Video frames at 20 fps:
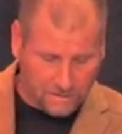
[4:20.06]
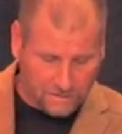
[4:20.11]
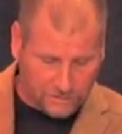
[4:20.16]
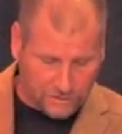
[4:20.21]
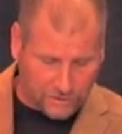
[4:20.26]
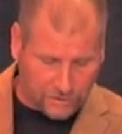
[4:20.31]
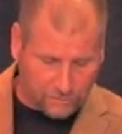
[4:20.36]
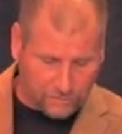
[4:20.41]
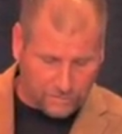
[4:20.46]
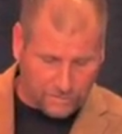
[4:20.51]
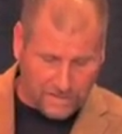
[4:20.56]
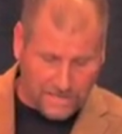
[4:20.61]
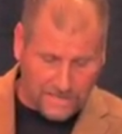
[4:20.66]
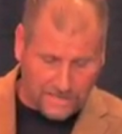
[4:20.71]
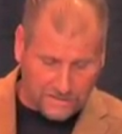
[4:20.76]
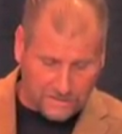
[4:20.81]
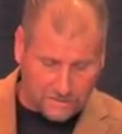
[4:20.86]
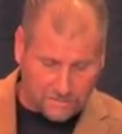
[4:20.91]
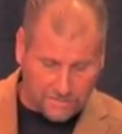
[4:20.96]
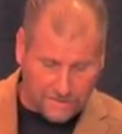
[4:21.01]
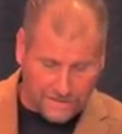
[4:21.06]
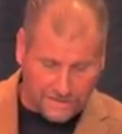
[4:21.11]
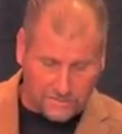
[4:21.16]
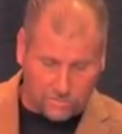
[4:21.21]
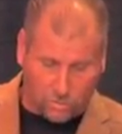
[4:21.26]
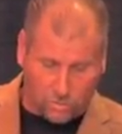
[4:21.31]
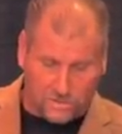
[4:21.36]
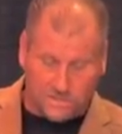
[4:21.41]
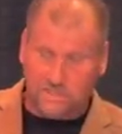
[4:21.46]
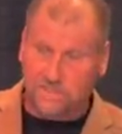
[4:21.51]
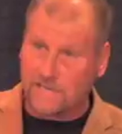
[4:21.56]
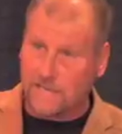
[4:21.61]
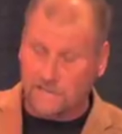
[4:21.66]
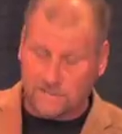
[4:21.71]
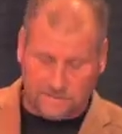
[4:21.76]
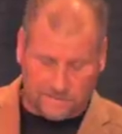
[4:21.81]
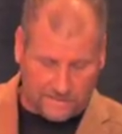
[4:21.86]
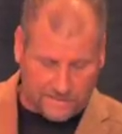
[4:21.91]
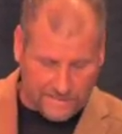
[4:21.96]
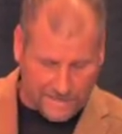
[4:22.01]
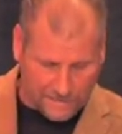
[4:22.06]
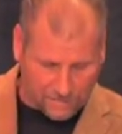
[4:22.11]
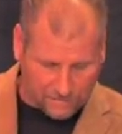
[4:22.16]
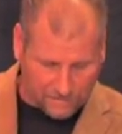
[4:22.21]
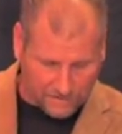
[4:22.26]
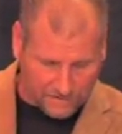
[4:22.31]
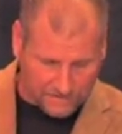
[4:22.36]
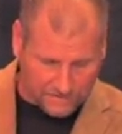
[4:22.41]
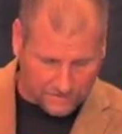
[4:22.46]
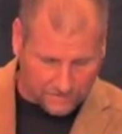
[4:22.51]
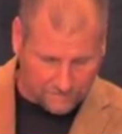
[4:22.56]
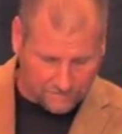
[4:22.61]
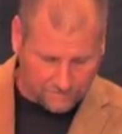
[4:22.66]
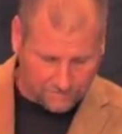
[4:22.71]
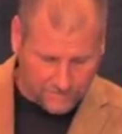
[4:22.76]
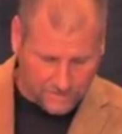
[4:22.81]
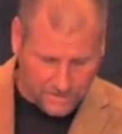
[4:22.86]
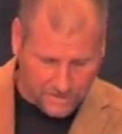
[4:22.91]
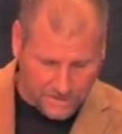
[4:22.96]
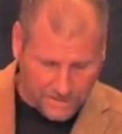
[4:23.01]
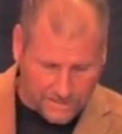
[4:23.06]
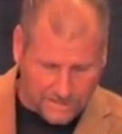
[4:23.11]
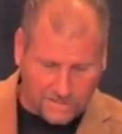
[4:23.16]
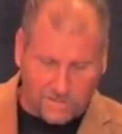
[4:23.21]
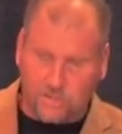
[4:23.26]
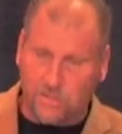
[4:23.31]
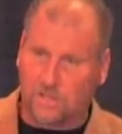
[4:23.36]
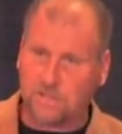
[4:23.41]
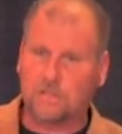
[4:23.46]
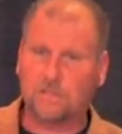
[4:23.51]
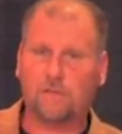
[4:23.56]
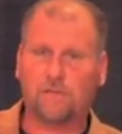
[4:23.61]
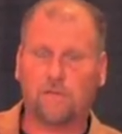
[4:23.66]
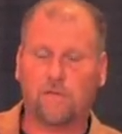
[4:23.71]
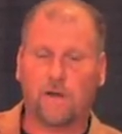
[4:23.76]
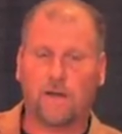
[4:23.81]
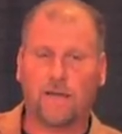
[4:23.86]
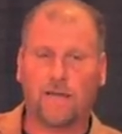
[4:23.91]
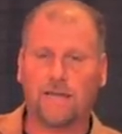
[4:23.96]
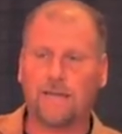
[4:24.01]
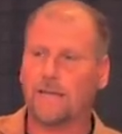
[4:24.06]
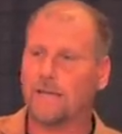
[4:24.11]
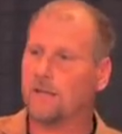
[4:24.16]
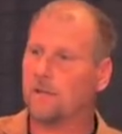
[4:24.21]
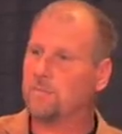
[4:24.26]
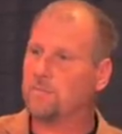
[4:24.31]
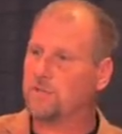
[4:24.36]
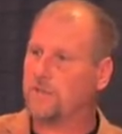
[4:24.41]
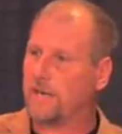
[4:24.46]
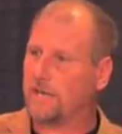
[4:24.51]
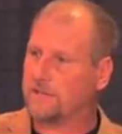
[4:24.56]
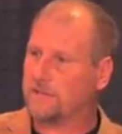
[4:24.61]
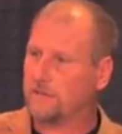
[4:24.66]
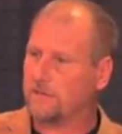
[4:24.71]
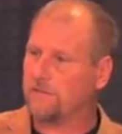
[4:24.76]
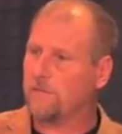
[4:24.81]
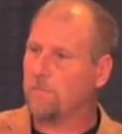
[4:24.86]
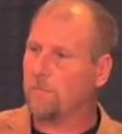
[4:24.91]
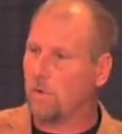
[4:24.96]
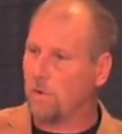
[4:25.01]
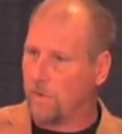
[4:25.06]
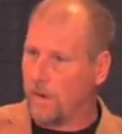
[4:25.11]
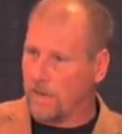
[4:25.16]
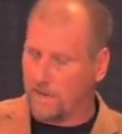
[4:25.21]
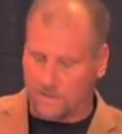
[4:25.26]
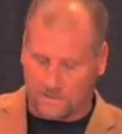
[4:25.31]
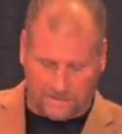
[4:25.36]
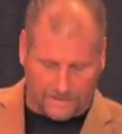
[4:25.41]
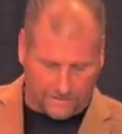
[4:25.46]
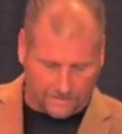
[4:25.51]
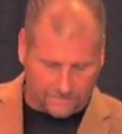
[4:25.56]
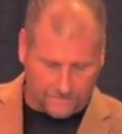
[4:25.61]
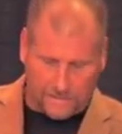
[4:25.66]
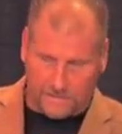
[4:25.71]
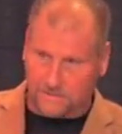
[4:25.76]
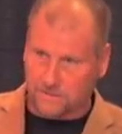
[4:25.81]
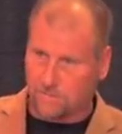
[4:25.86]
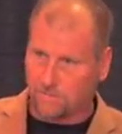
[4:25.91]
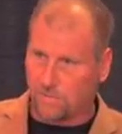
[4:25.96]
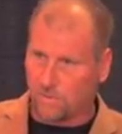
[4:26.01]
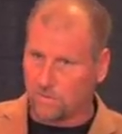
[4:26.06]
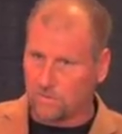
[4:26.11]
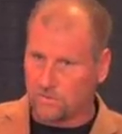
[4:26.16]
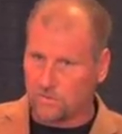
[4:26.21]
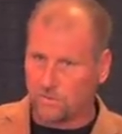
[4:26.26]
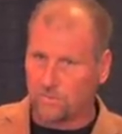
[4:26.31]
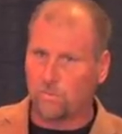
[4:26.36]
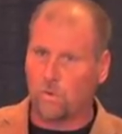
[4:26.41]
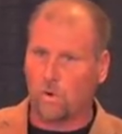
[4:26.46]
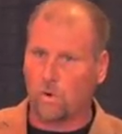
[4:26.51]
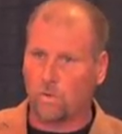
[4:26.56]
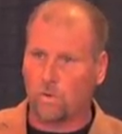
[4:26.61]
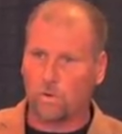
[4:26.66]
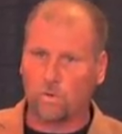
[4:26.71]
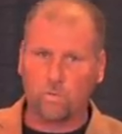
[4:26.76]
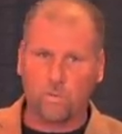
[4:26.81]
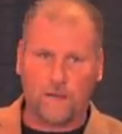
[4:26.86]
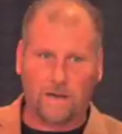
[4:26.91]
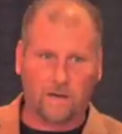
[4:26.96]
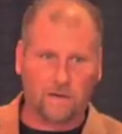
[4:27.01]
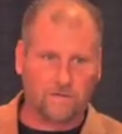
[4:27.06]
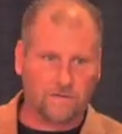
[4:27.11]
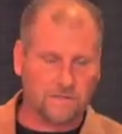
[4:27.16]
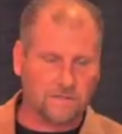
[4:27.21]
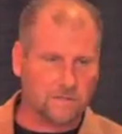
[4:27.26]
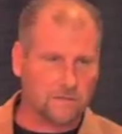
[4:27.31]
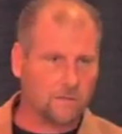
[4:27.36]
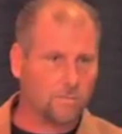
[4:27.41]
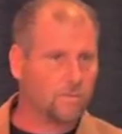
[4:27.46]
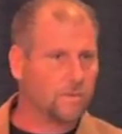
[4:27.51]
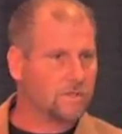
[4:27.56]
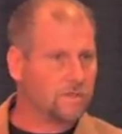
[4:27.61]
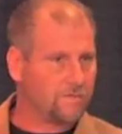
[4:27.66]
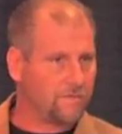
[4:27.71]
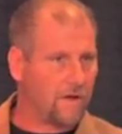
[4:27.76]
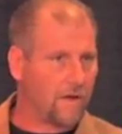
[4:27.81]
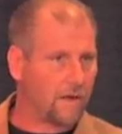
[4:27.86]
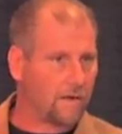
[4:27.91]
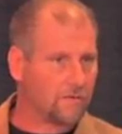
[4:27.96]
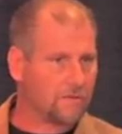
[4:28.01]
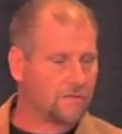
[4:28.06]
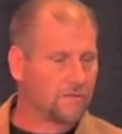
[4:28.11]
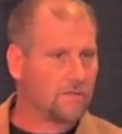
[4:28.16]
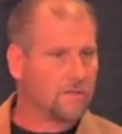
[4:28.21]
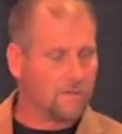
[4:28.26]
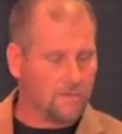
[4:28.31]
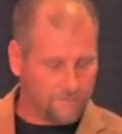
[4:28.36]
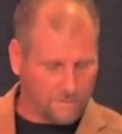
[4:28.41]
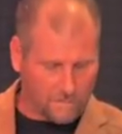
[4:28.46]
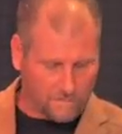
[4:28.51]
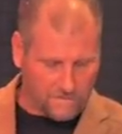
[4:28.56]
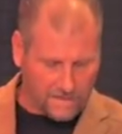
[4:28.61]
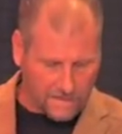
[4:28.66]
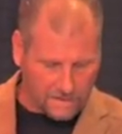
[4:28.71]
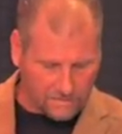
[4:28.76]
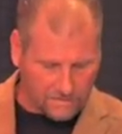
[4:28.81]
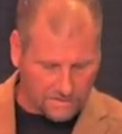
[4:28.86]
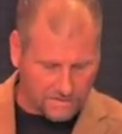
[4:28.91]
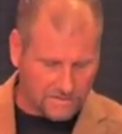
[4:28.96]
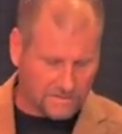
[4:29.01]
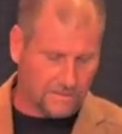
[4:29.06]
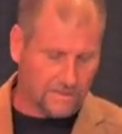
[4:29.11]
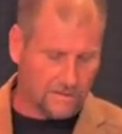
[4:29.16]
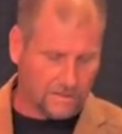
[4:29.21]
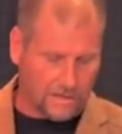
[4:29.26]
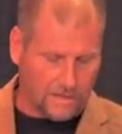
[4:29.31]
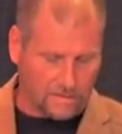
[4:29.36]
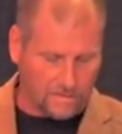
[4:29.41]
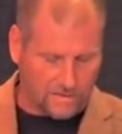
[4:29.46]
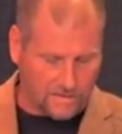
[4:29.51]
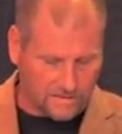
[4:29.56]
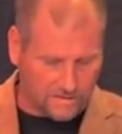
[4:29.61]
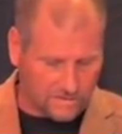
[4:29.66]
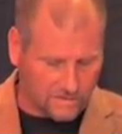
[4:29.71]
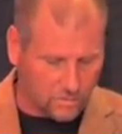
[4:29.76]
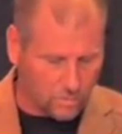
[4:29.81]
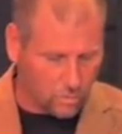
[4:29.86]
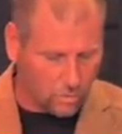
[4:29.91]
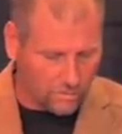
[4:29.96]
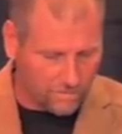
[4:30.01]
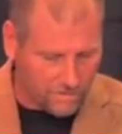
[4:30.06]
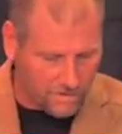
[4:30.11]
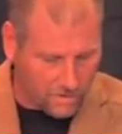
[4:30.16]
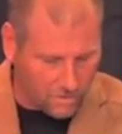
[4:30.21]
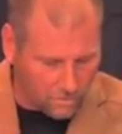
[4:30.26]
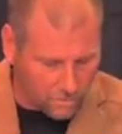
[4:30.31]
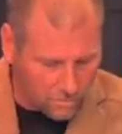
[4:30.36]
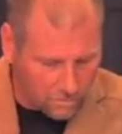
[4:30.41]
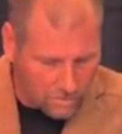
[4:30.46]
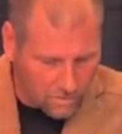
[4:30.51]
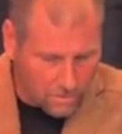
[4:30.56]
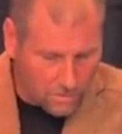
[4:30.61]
2, theism makes more sense than atheism in justifying an objective morality as opposed to moral relativism, which follows from the atheistic worldview.